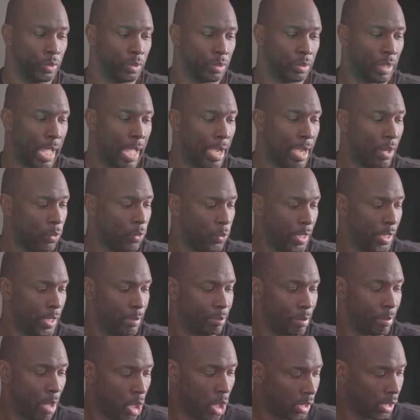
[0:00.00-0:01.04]
how we
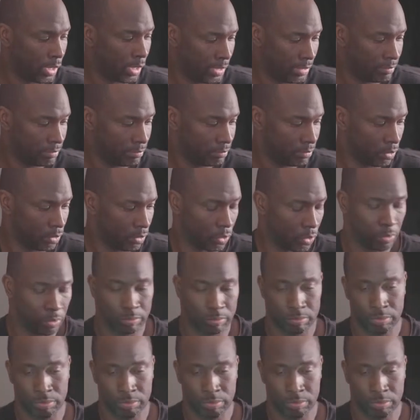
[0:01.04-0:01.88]
bargain or